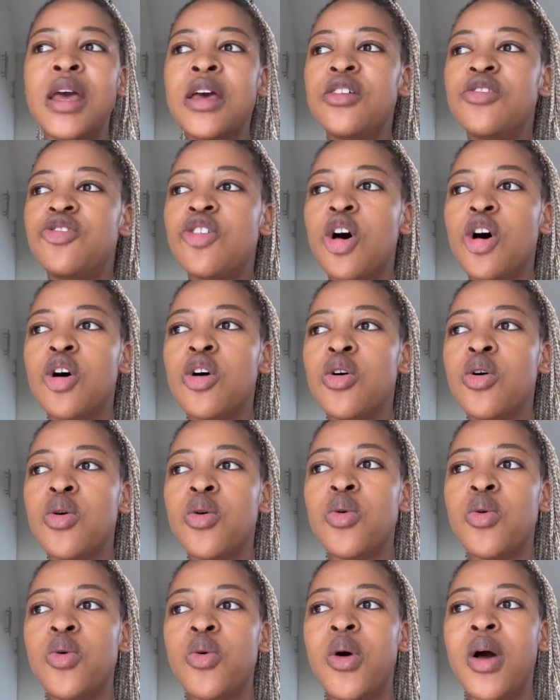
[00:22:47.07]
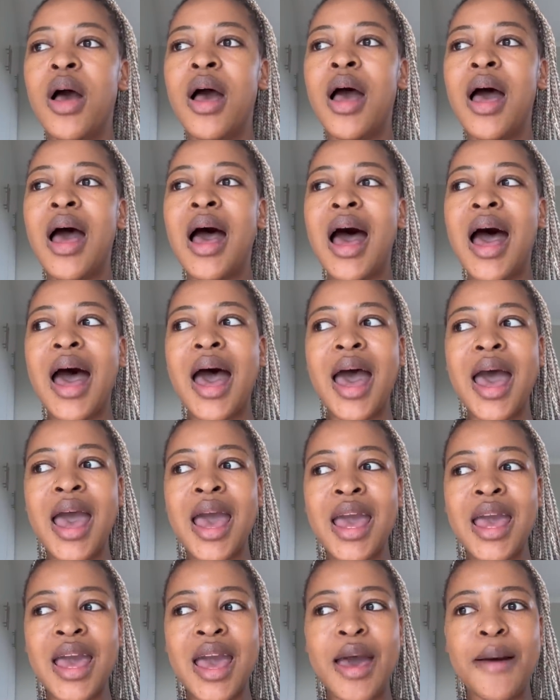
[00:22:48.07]
So
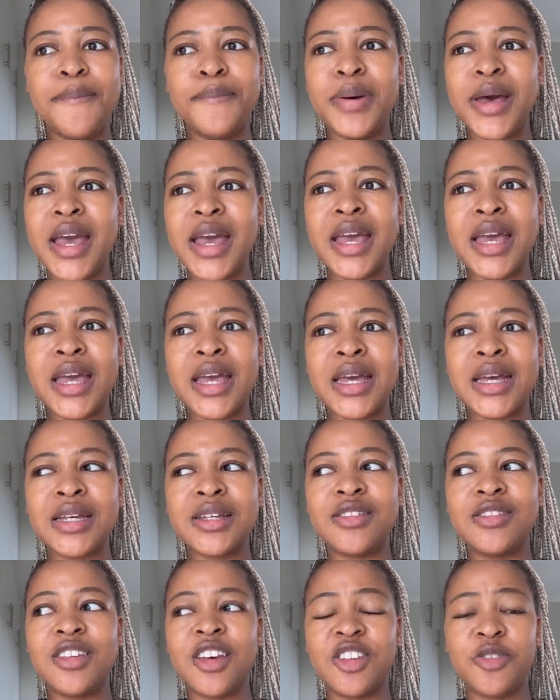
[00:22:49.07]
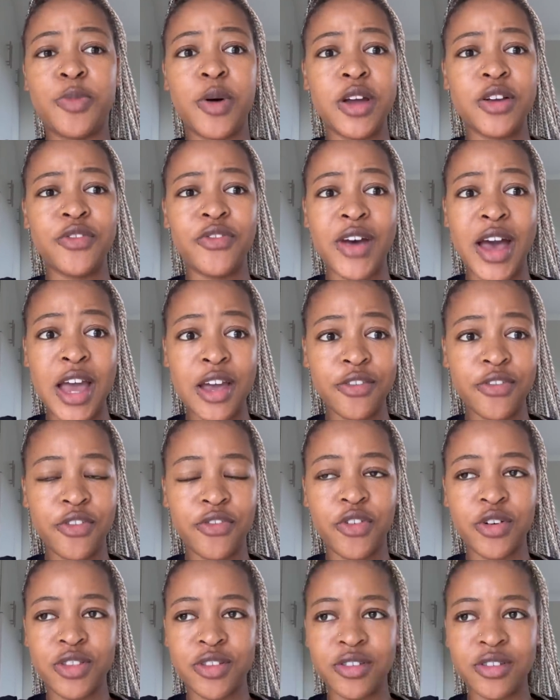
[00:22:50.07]
I am paying 6.5
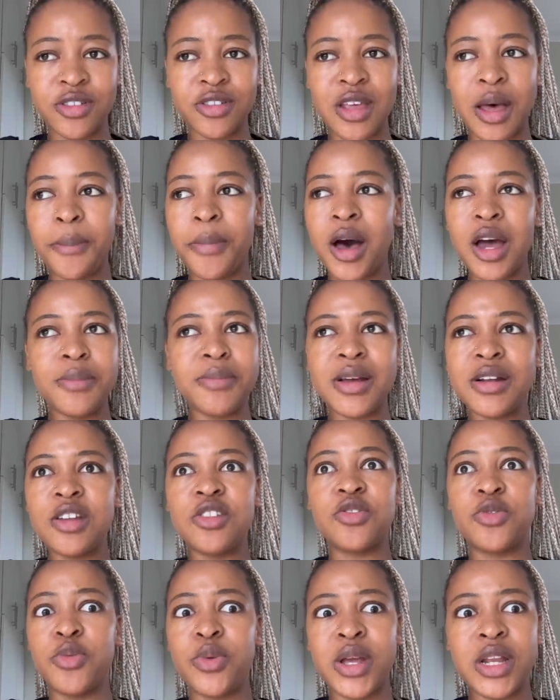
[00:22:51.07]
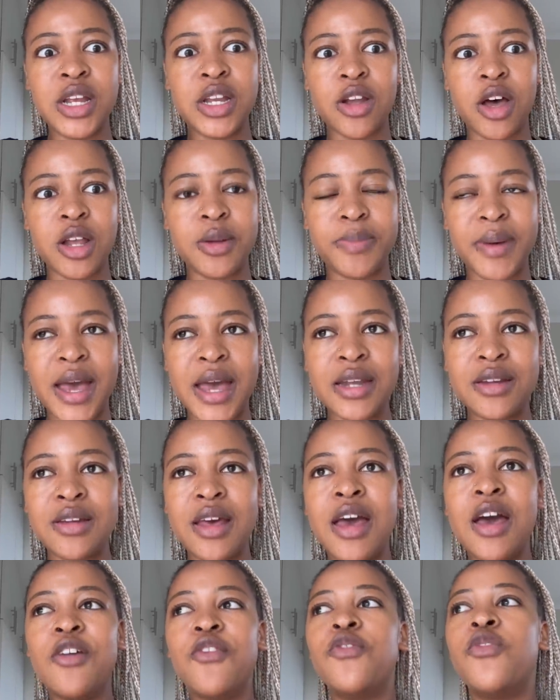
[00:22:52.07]
for this apartment. It's really not bad
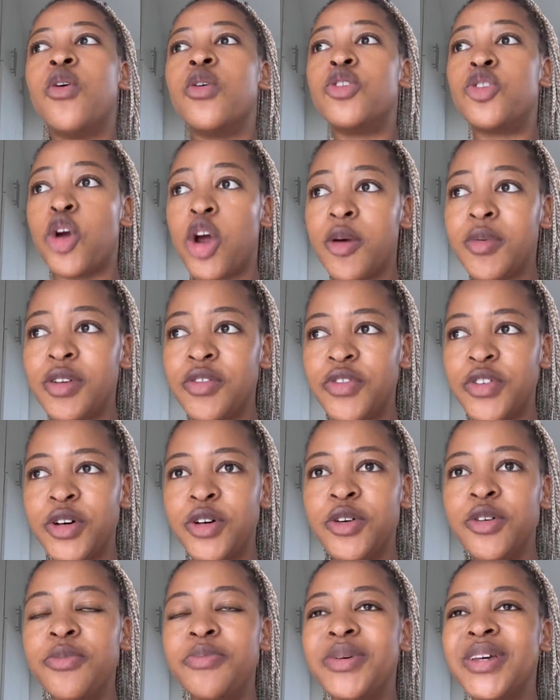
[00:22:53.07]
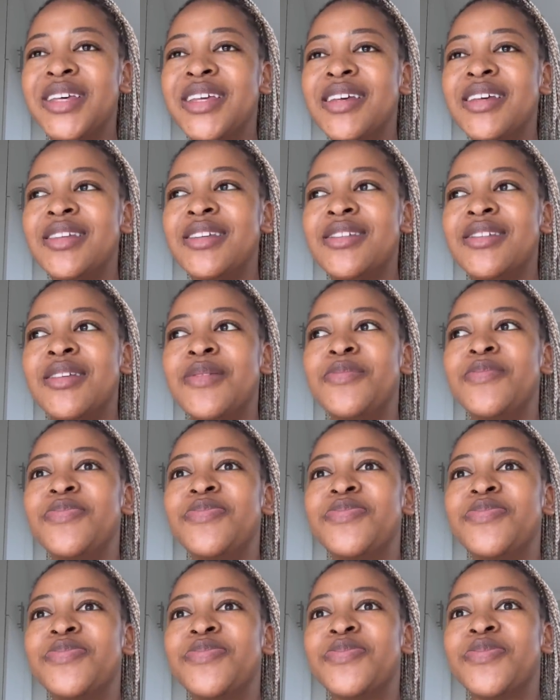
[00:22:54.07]
for Durbanville because
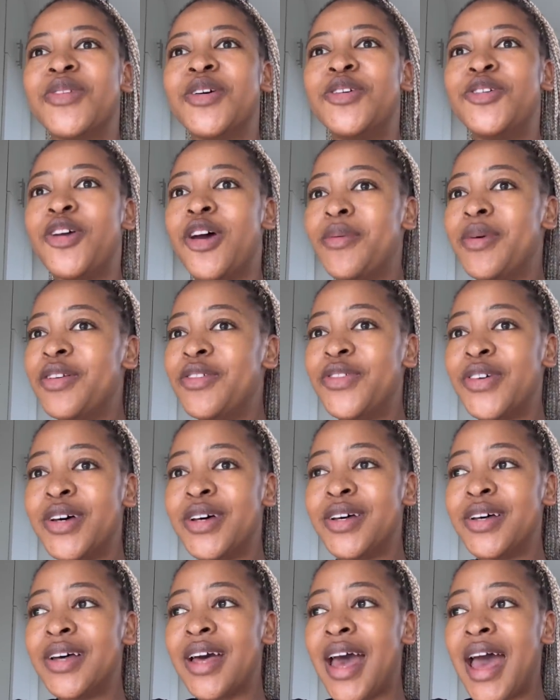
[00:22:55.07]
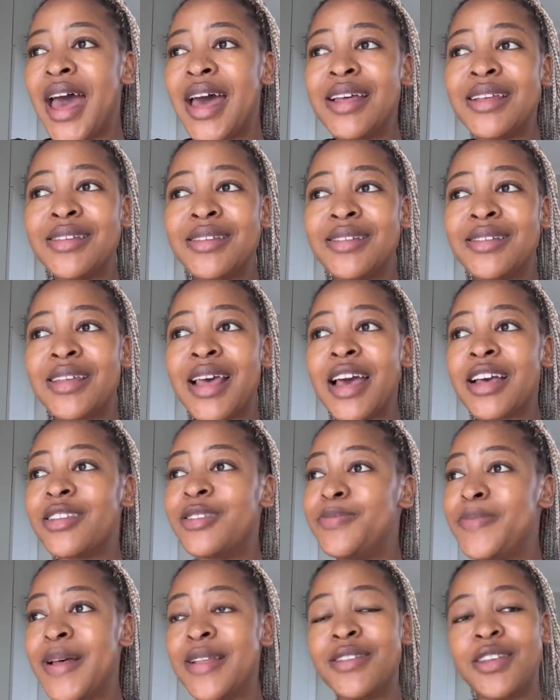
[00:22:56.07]
Durbanville has
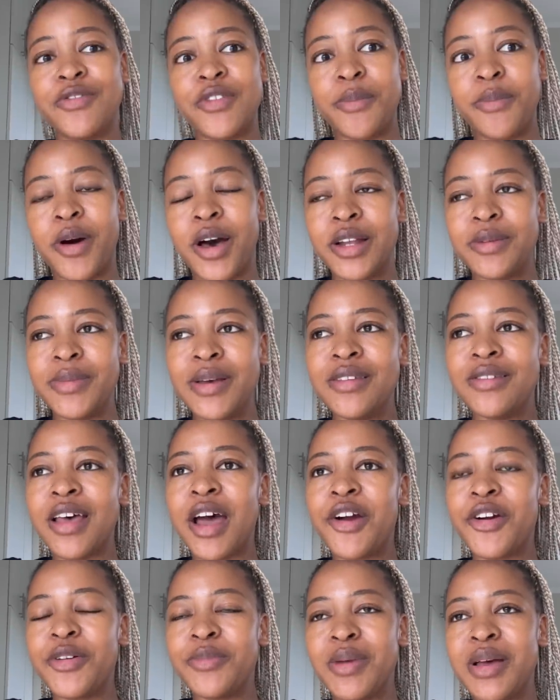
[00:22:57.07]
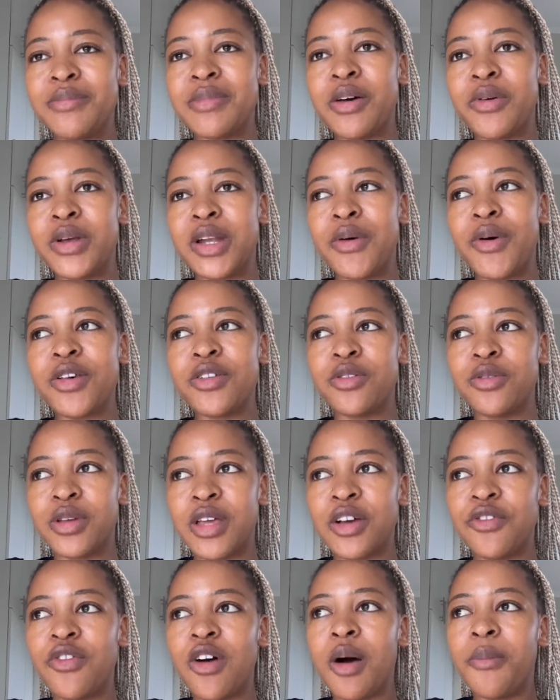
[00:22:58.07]
expensive apartments. I remember when I was
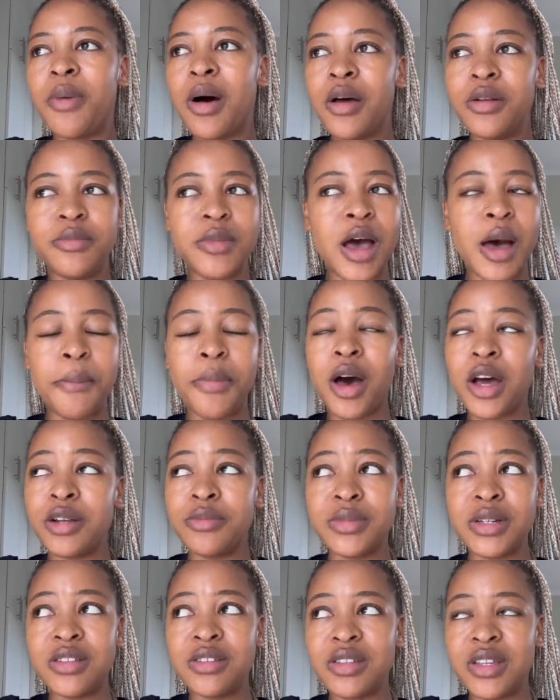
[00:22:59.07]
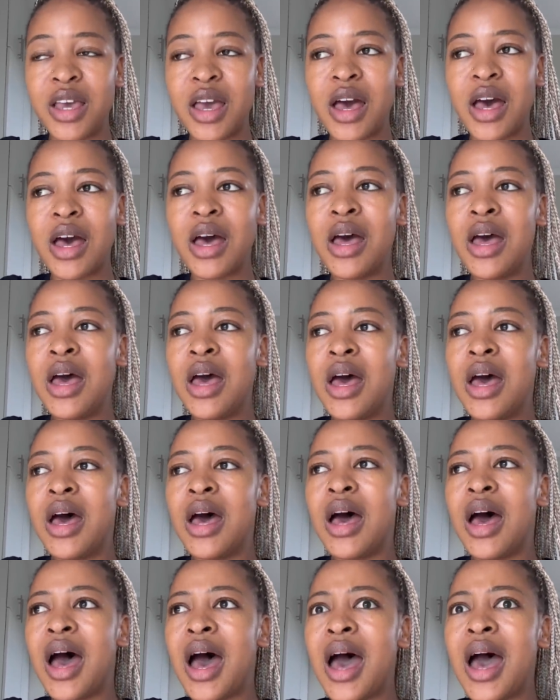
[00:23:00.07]
looking for apartments here,
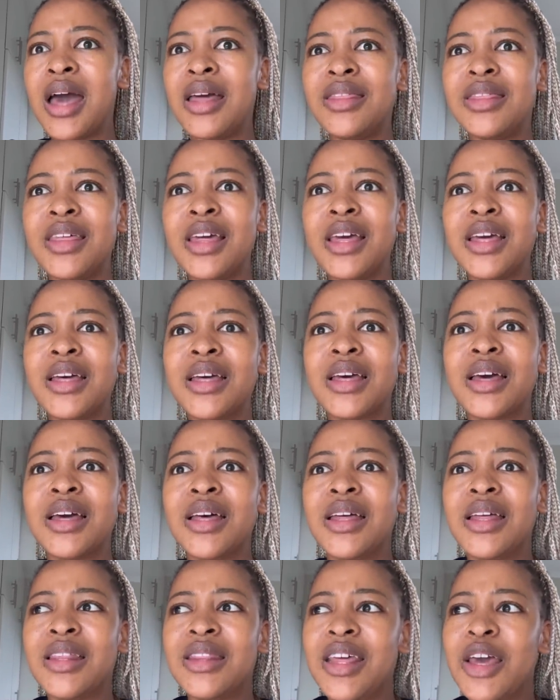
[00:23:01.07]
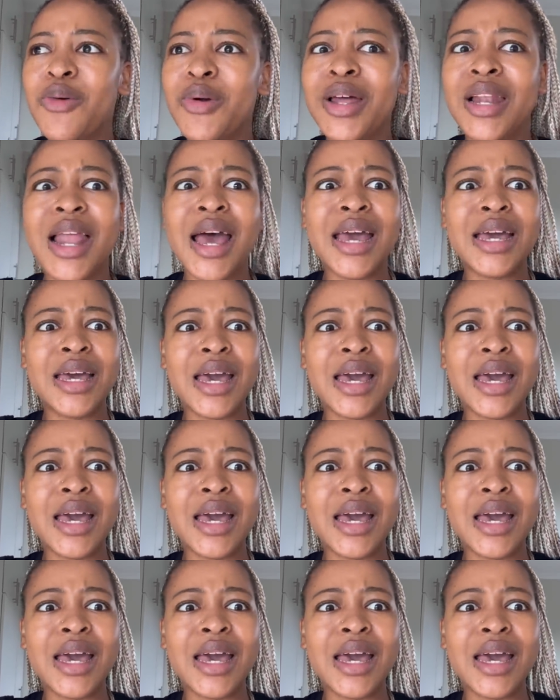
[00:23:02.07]
I think they were like